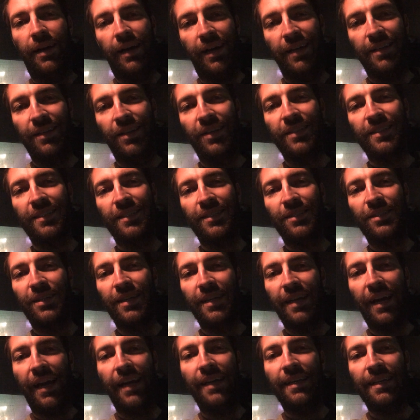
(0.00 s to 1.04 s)
I'd listen to
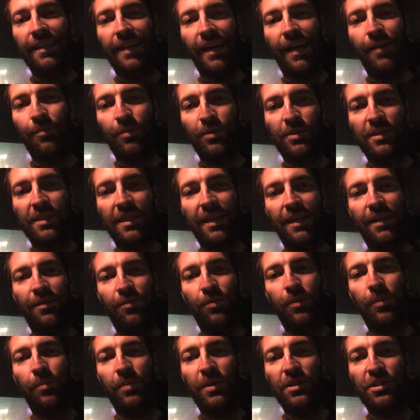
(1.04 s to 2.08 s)
99%
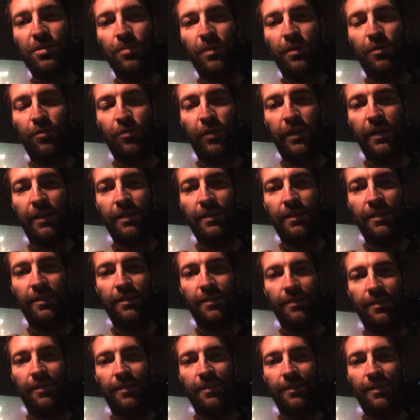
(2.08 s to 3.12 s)
of what Benjamin
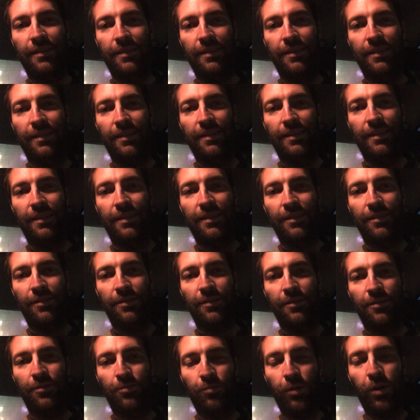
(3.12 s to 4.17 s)
Franklin
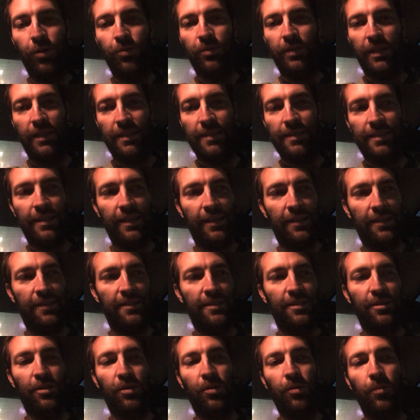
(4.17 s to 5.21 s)
wrote and said.
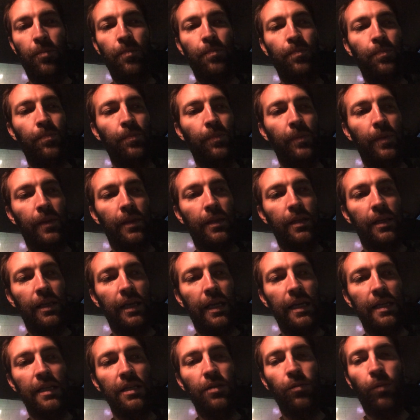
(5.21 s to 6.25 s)
So
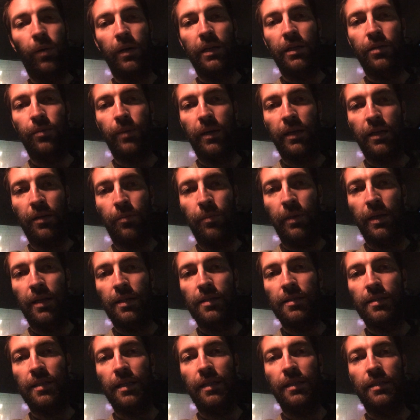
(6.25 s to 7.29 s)
anyone he
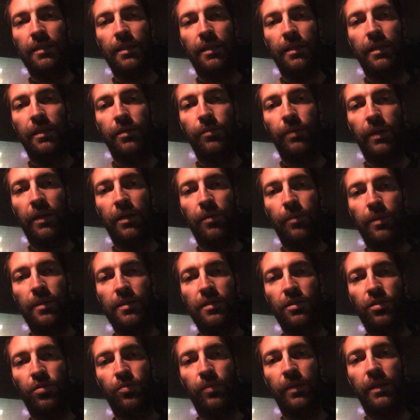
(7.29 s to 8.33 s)
recommends, anything he
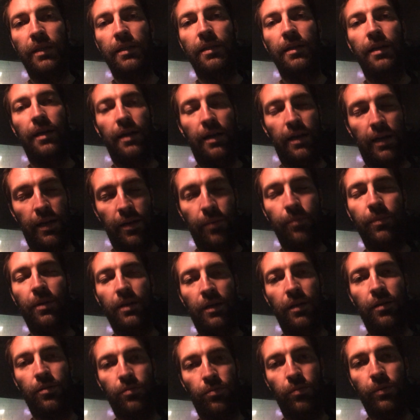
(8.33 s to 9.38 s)
recommends to read, I'm
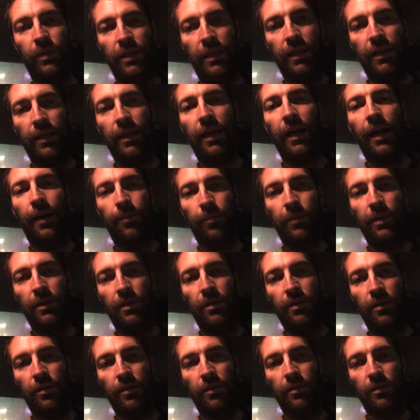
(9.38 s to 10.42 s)
going to read it. I'm going
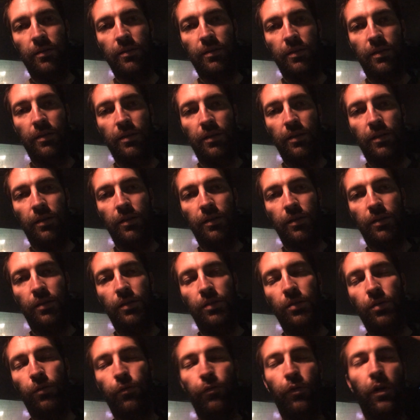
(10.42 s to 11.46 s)
to,
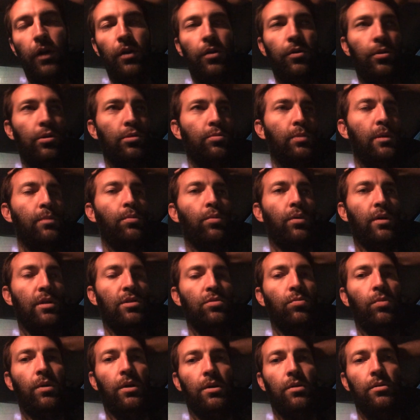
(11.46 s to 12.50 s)
follow those people
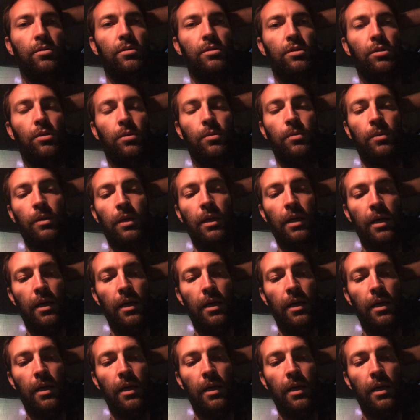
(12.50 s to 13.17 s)
as well. So